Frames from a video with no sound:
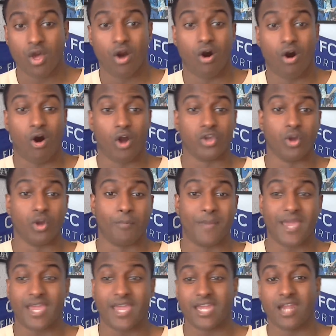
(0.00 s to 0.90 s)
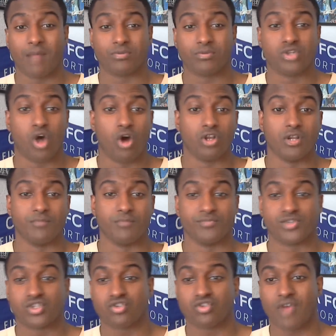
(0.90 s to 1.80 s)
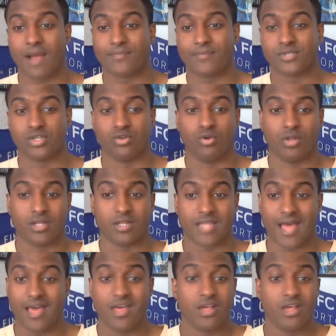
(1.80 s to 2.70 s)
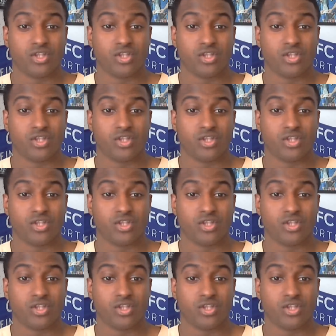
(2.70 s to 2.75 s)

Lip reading: Oh, you're picking up Tottenham scraps and all of that.